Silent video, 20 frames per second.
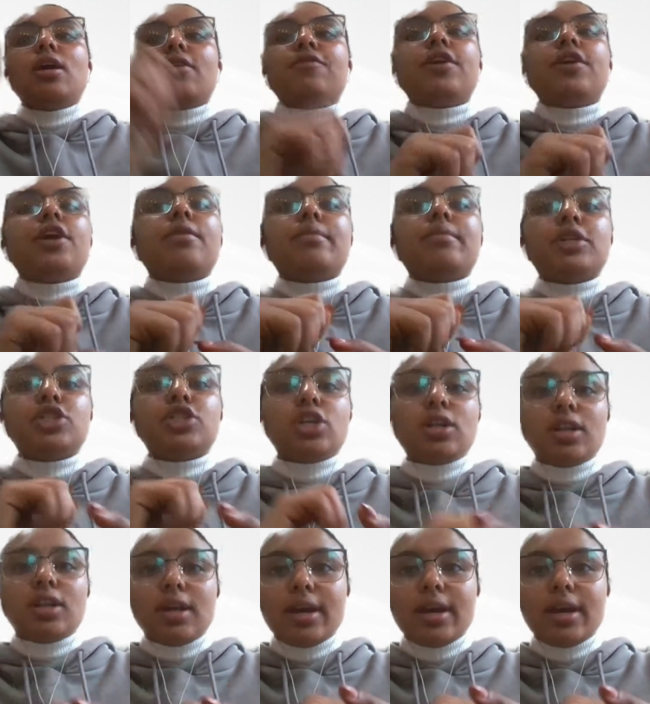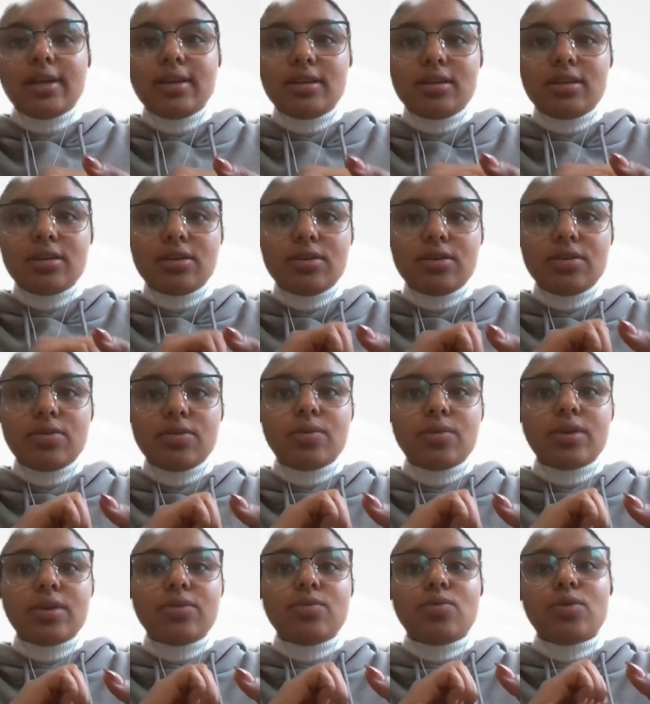very much aligned
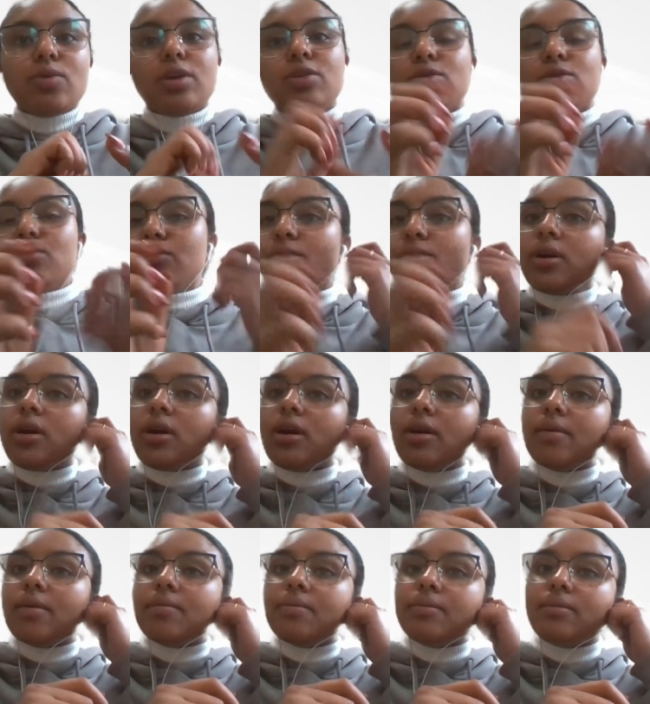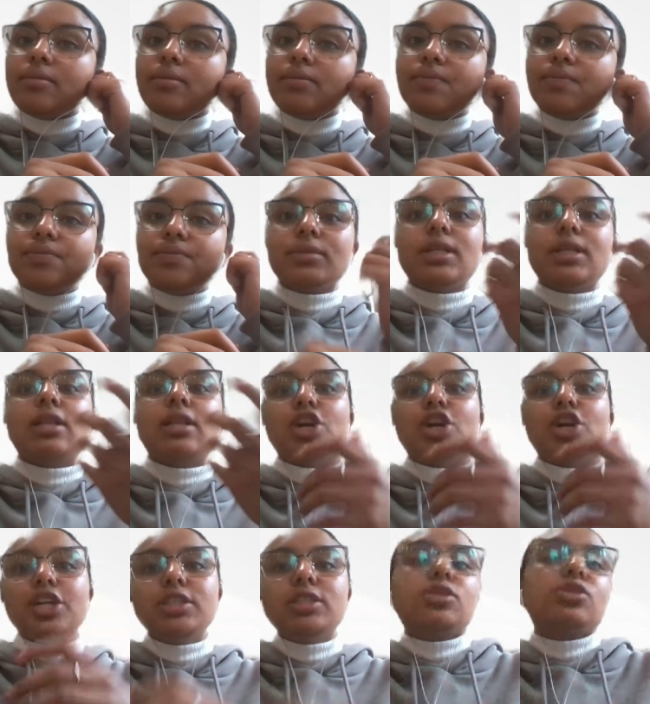with what you um,
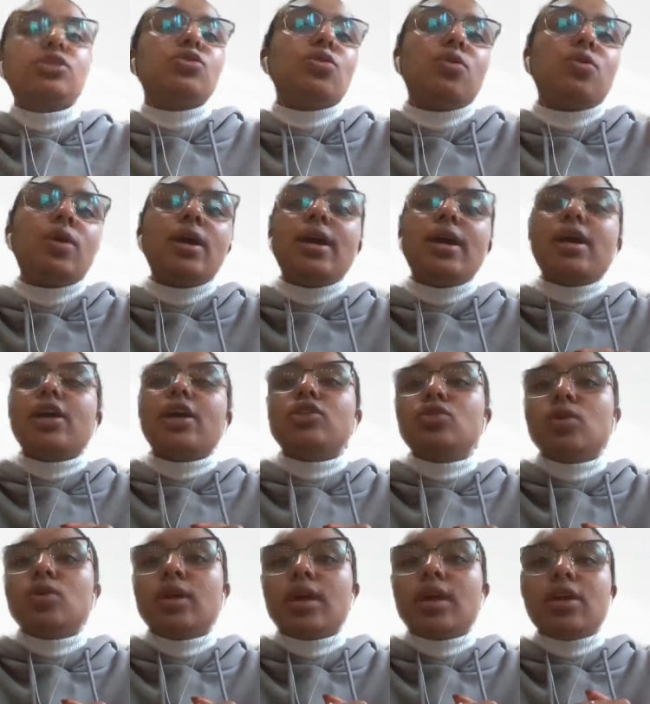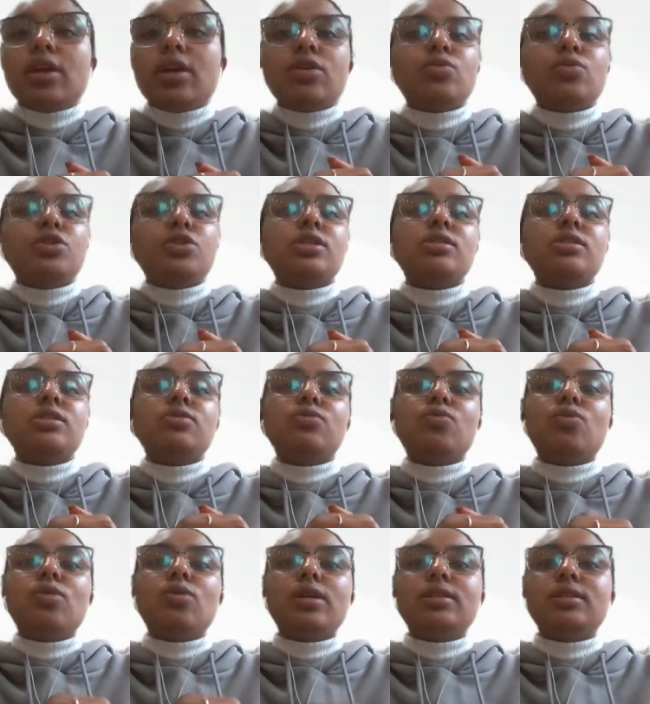learned. So it's okay. We just
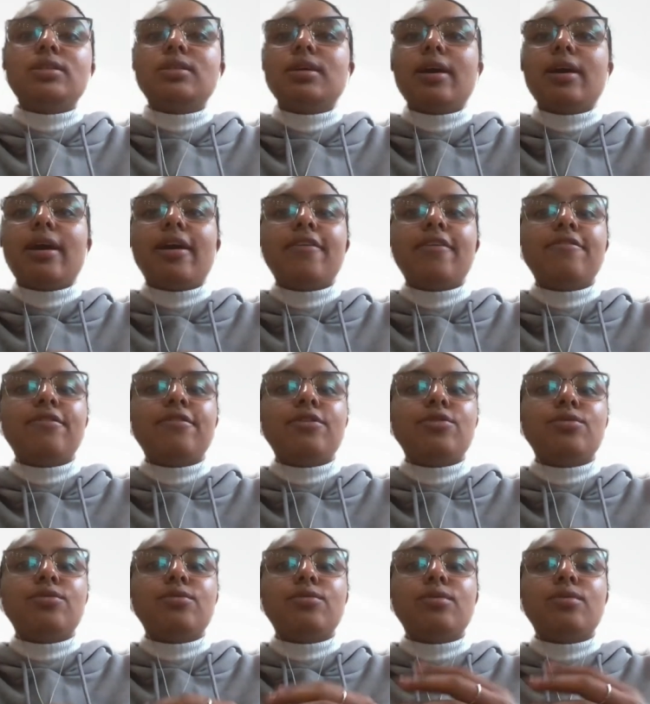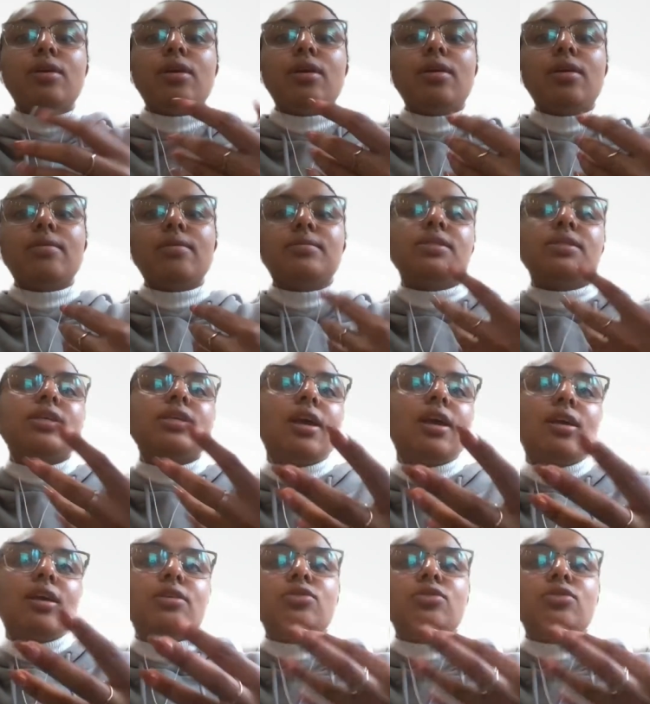want to have you um, say,